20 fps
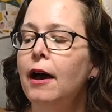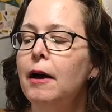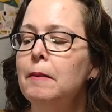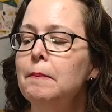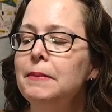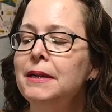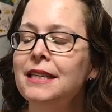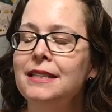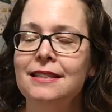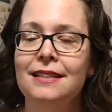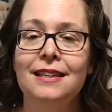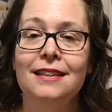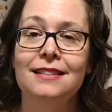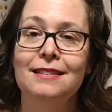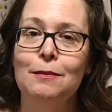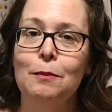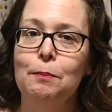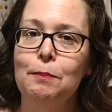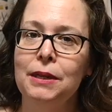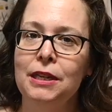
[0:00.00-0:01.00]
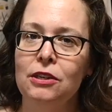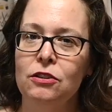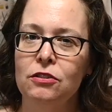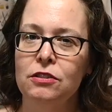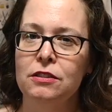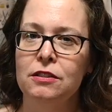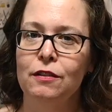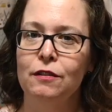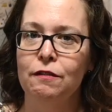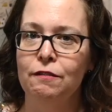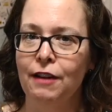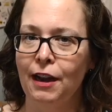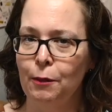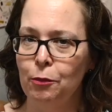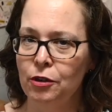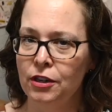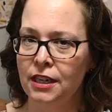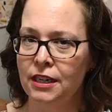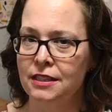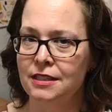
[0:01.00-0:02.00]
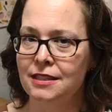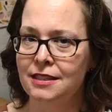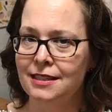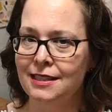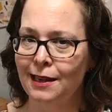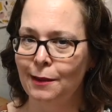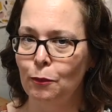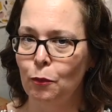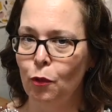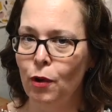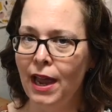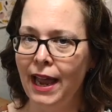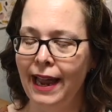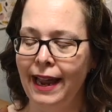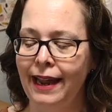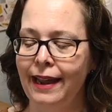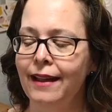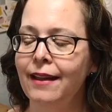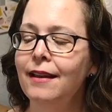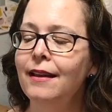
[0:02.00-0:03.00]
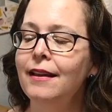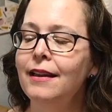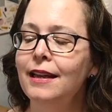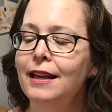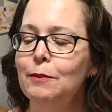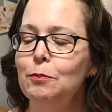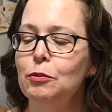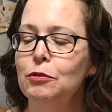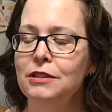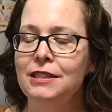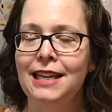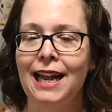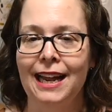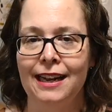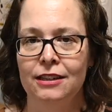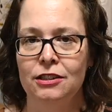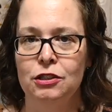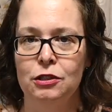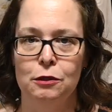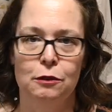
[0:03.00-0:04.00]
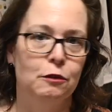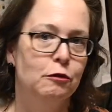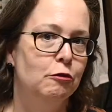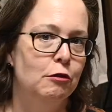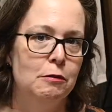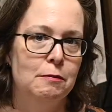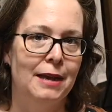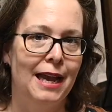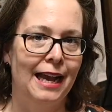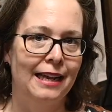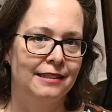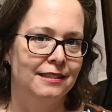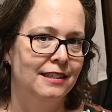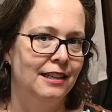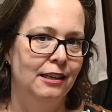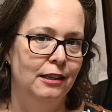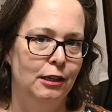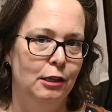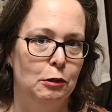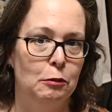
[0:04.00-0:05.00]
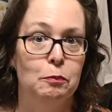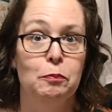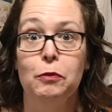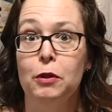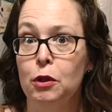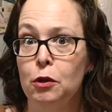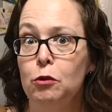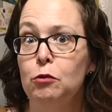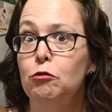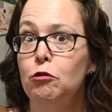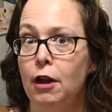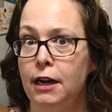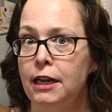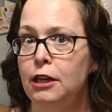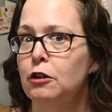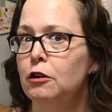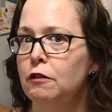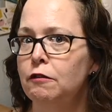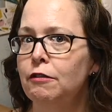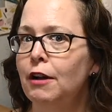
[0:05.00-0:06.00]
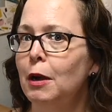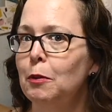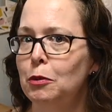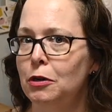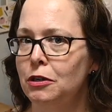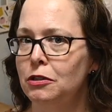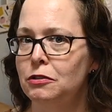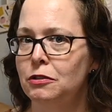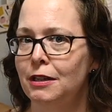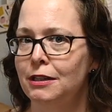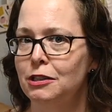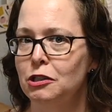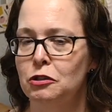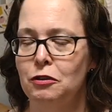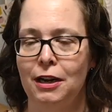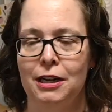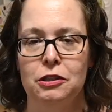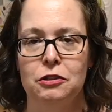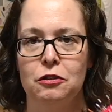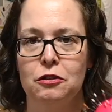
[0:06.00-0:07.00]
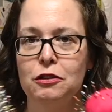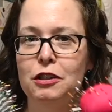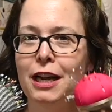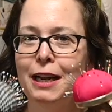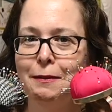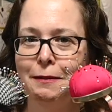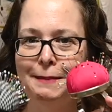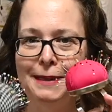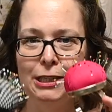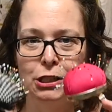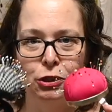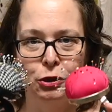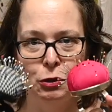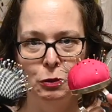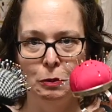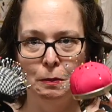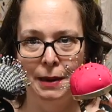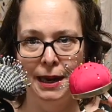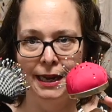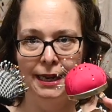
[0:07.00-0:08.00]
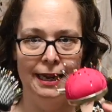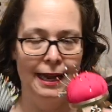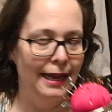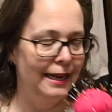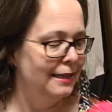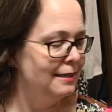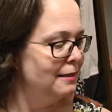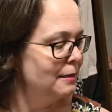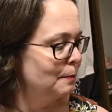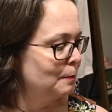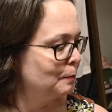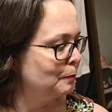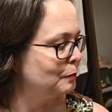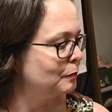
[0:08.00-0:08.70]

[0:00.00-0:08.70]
because it doesn't pierce the fabric in the same way. It protects you from accidentally running your fabric, so that's great. So those are kind of my two main guys.